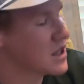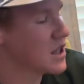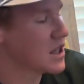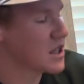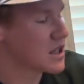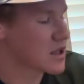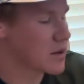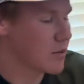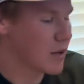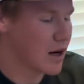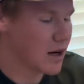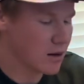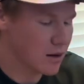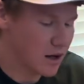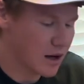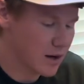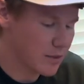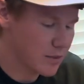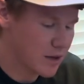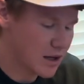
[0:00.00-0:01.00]
disc in my
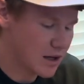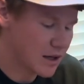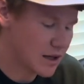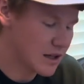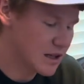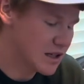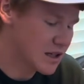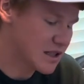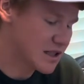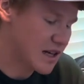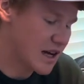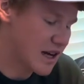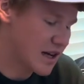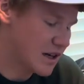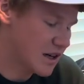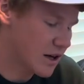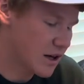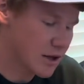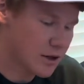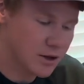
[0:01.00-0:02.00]
allotment is
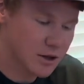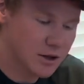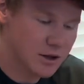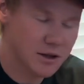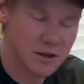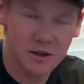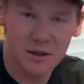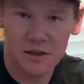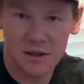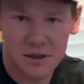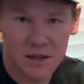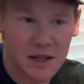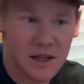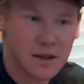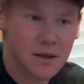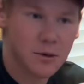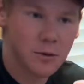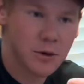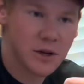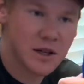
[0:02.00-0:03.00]
another
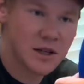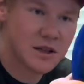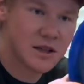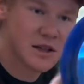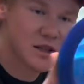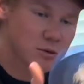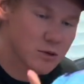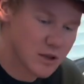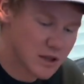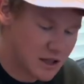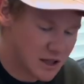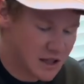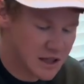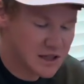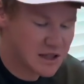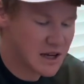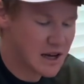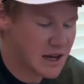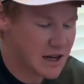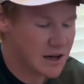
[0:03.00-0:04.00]
D3. This one
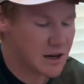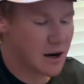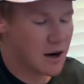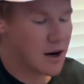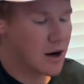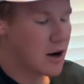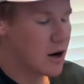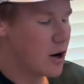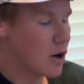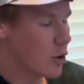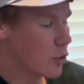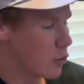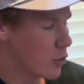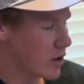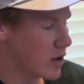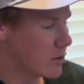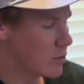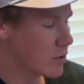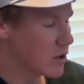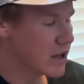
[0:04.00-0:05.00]
is a
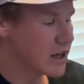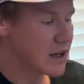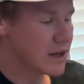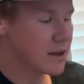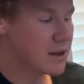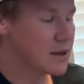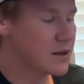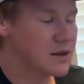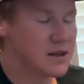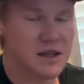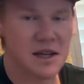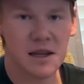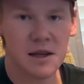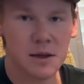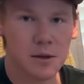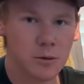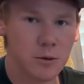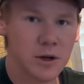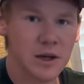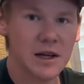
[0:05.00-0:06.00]
reblend
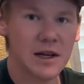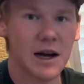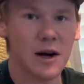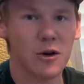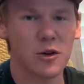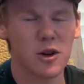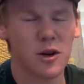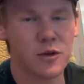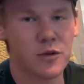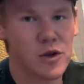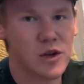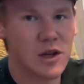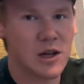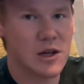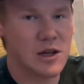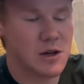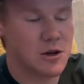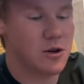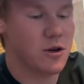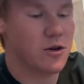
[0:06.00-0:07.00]
D3. I don't know if you can
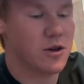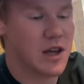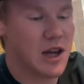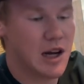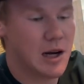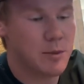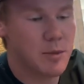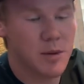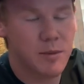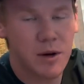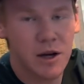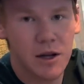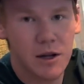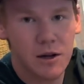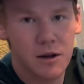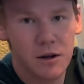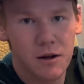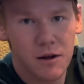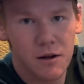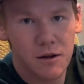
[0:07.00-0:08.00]
hear it on camera, but
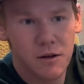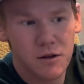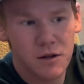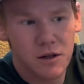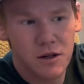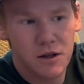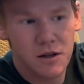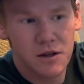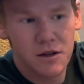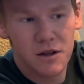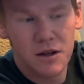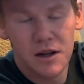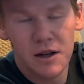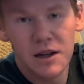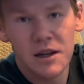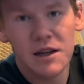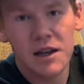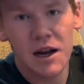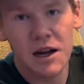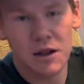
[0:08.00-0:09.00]

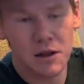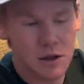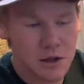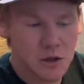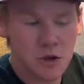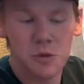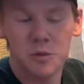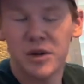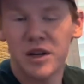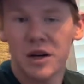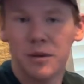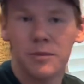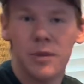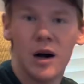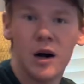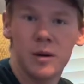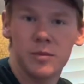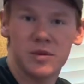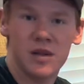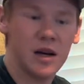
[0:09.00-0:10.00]
got a little bit of
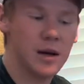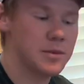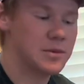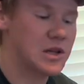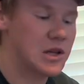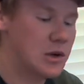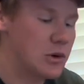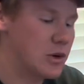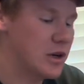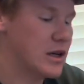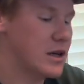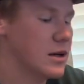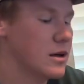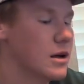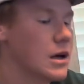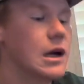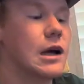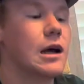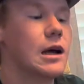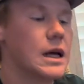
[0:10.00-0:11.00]
pop top to it.
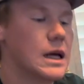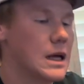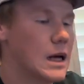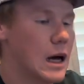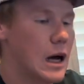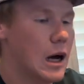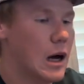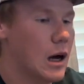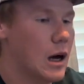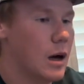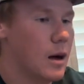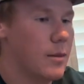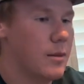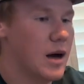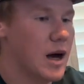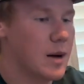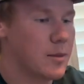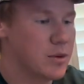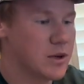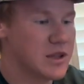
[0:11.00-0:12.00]

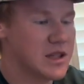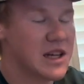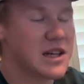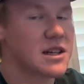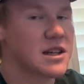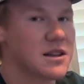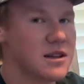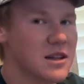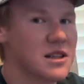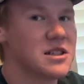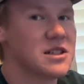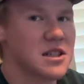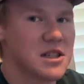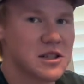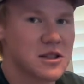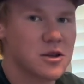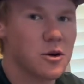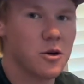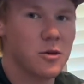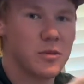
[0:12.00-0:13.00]
I'm predicting this
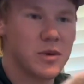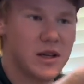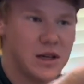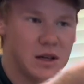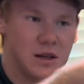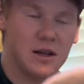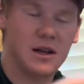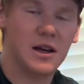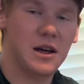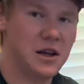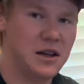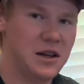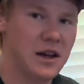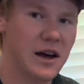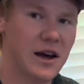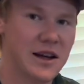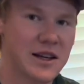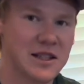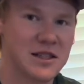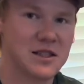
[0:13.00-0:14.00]
thing's going to be a
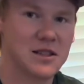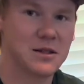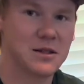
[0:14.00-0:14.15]
nice